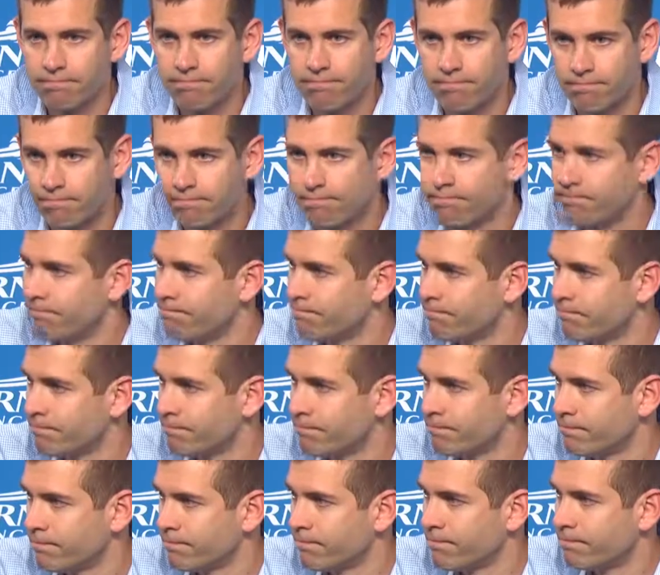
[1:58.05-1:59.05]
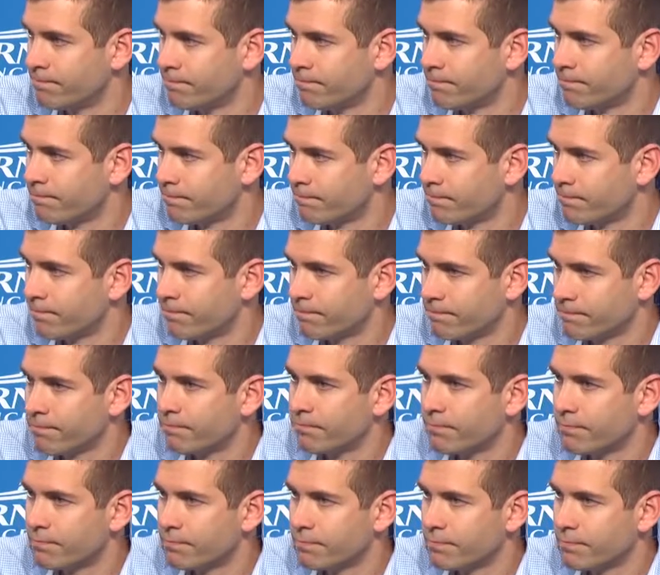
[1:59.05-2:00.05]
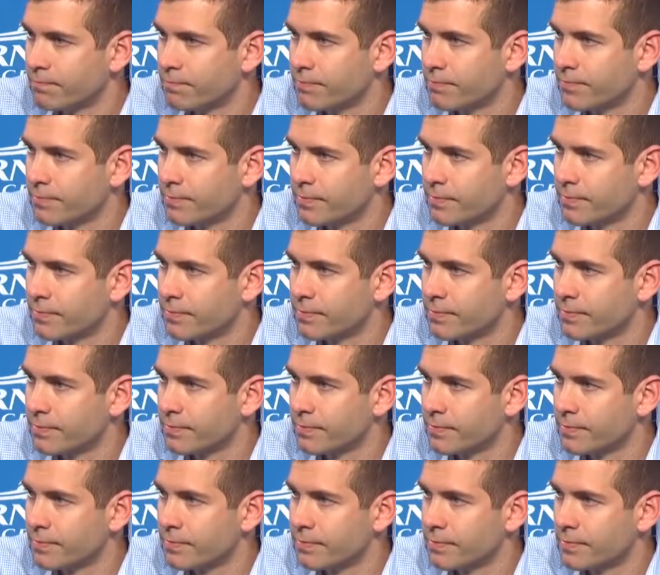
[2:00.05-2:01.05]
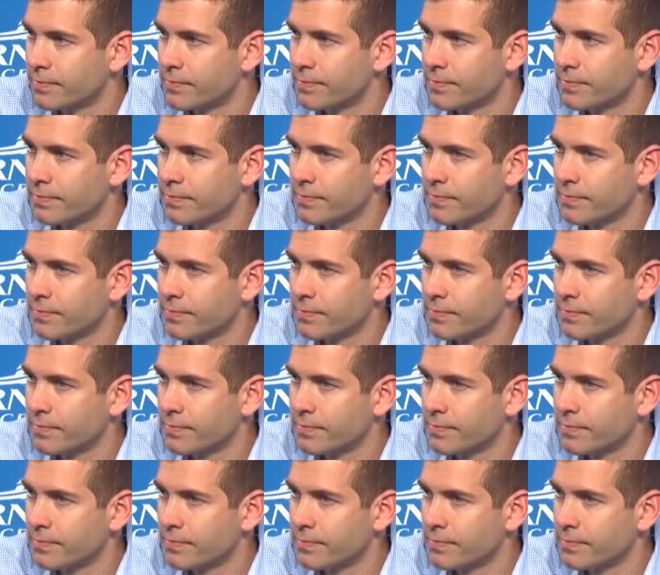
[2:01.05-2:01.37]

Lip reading: [no speech]